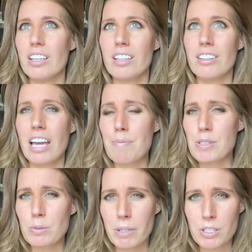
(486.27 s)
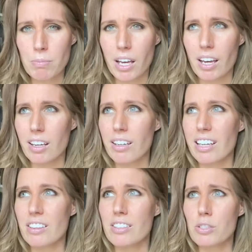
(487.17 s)
the absolute pitch black,
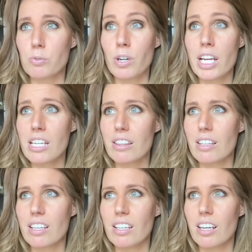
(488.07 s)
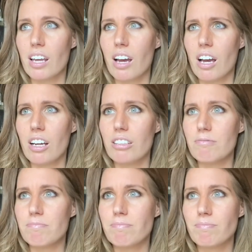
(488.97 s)
in this rain that, um,